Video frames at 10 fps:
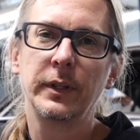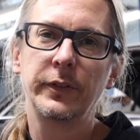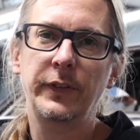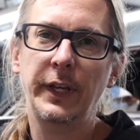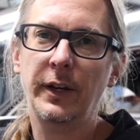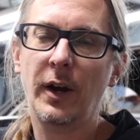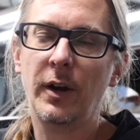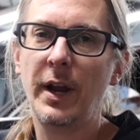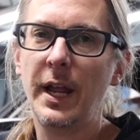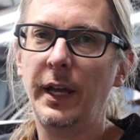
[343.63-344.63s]

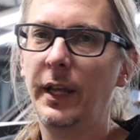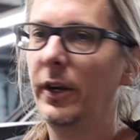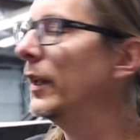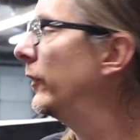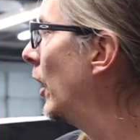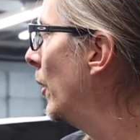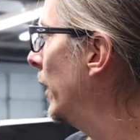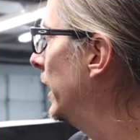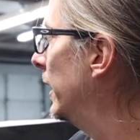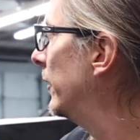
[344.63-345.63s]
CNR radiator that's
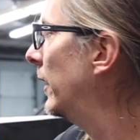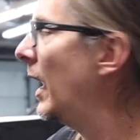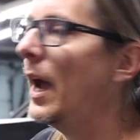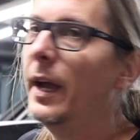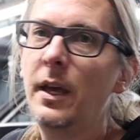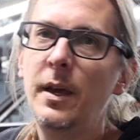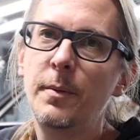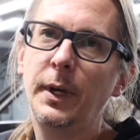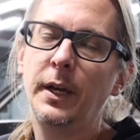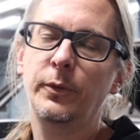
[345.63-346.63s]
going in this guy,
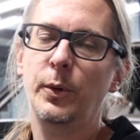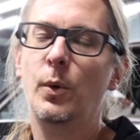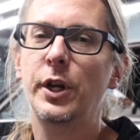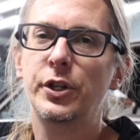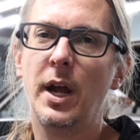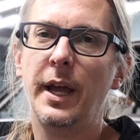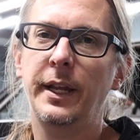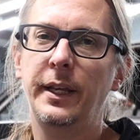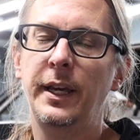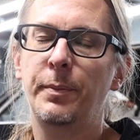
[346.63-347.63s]
because we want to try
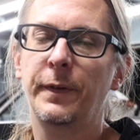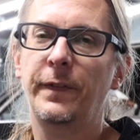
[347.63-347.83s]
and keep a